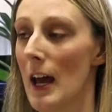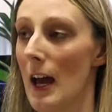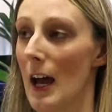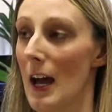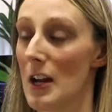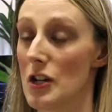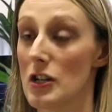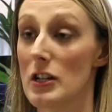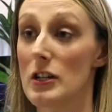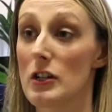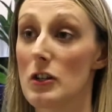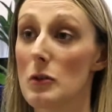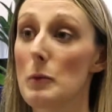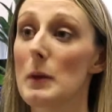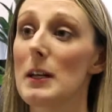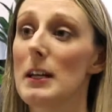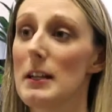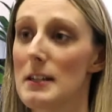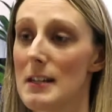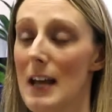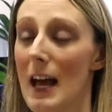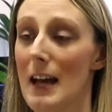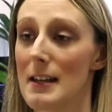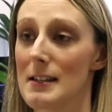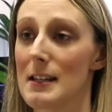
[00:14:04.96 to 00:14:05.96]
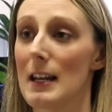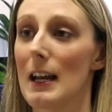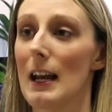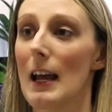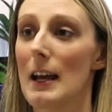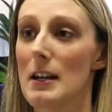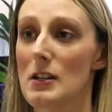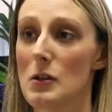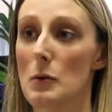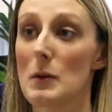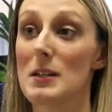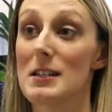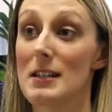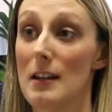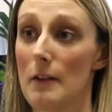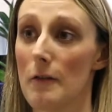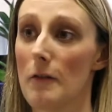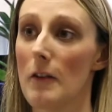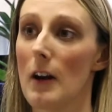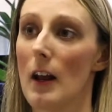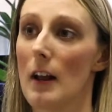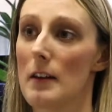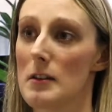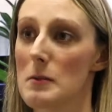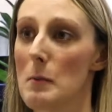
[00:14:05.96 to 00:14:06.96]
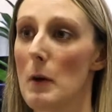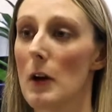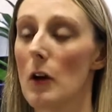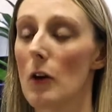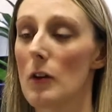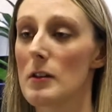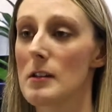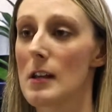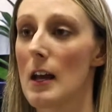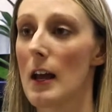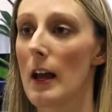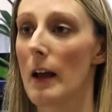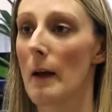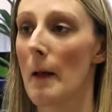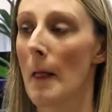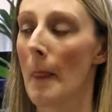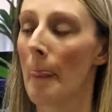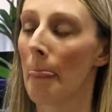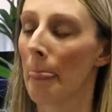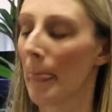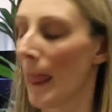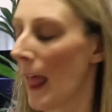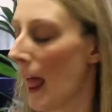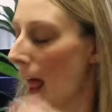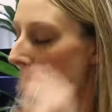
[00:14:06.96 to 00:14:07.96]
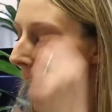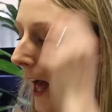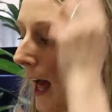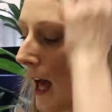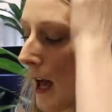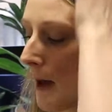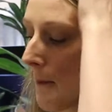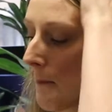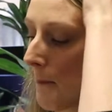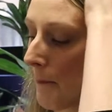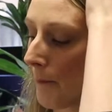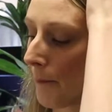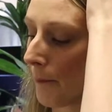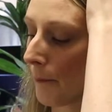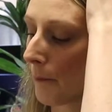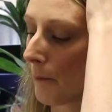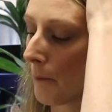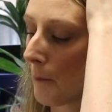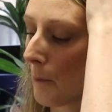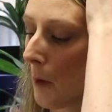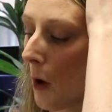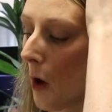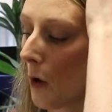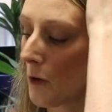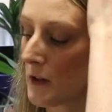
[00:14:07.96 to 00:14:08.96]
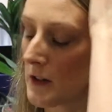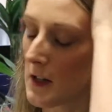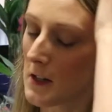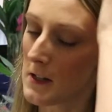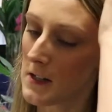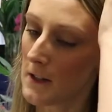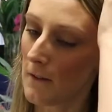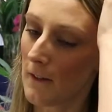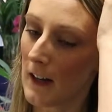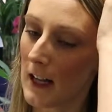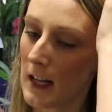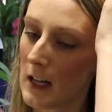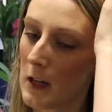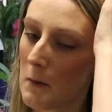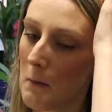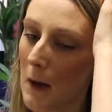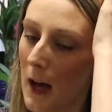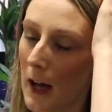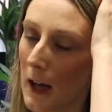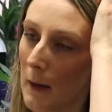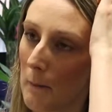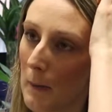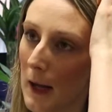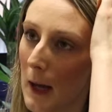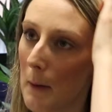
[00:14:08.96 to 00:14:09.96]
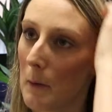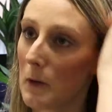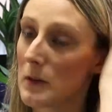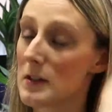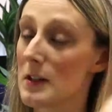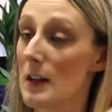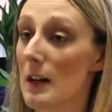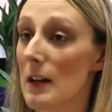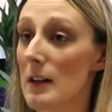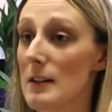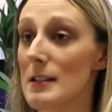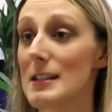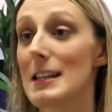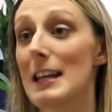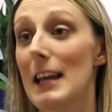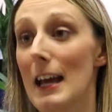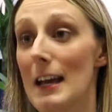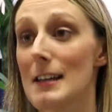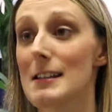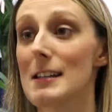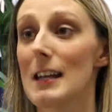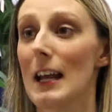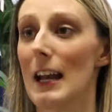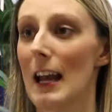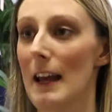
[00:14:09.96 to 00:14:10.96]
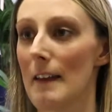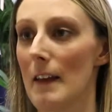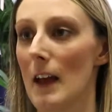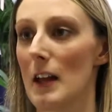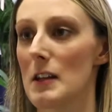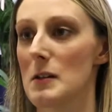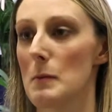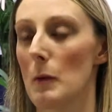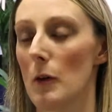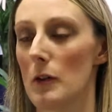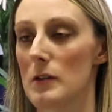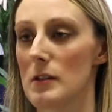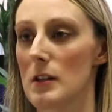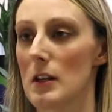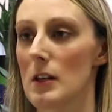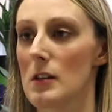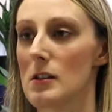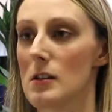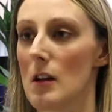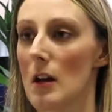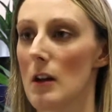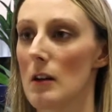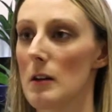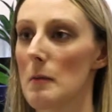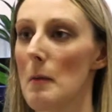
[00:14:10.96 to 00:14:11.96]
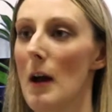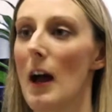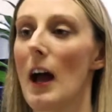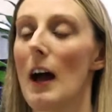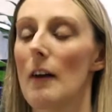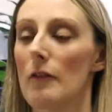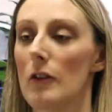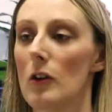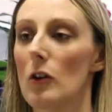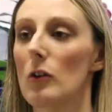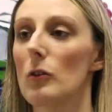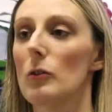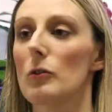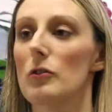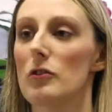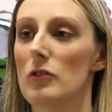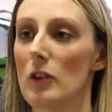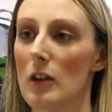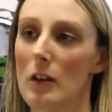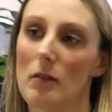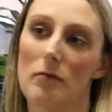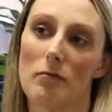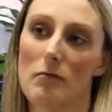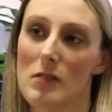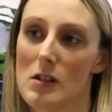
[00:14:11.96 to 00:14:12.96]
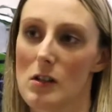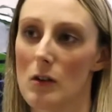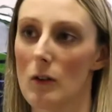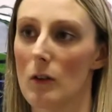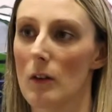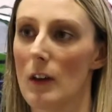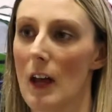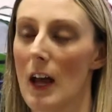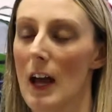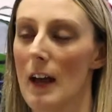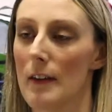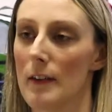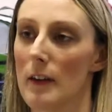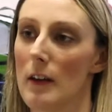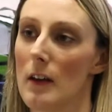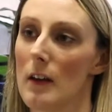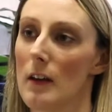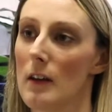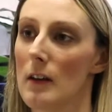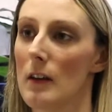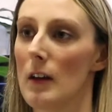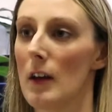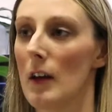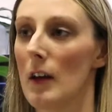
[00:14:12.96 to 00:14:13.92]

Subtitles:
actually, do we need to escalate to a different antibiotic? But alternatively, you might be able to de-escalate the antibiotics, so you might have a culture result that has a